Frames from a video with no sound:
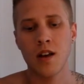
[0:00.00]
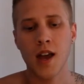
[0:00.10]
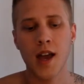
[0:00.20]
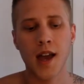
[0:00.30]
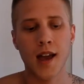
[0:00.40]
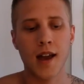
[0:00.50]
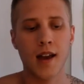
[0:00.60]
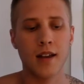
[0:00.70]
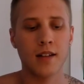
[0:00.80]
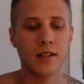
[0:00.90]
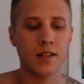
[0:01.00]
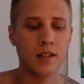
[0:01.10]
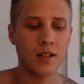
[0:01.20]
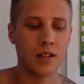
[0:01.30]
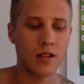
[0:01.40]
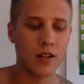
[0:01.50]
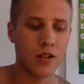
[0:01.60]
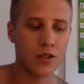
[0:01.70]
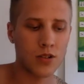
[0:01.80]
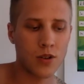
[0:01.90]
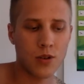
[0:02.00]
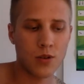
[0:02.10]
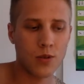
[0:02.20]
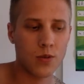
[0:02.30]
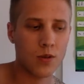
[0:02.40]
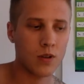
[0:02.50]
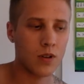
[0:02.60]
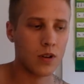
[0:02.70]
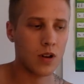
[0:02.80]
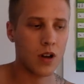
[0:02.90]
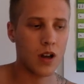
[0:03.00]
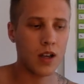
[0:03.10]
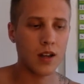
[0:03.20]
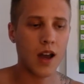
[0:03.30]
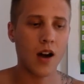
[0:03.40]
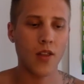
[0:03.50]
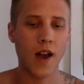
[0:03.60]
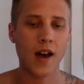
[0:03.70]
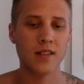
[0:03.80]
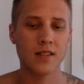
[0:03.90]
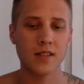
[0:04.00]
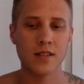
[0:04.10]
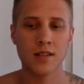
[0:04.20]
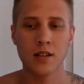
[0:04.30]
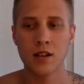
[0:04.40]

and also in how that's